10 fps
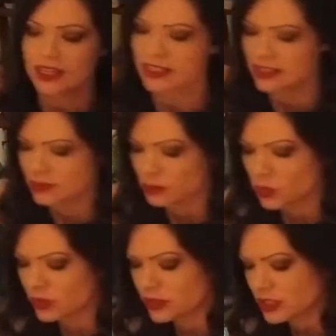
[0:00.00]
It's
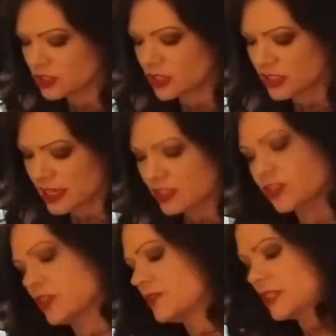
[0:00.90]
more than just that
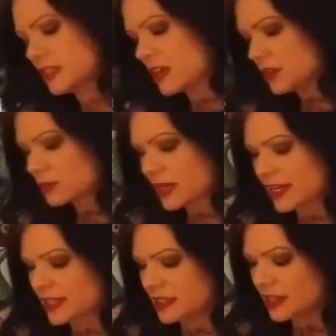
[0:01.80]
surface level,
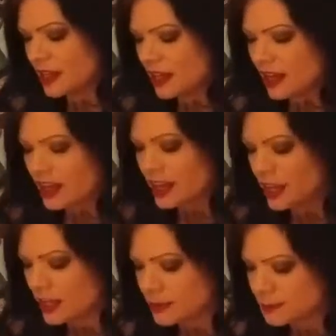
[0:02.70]
right?
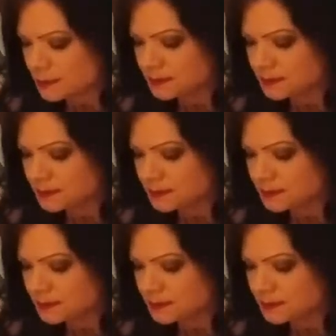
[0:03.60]
Um,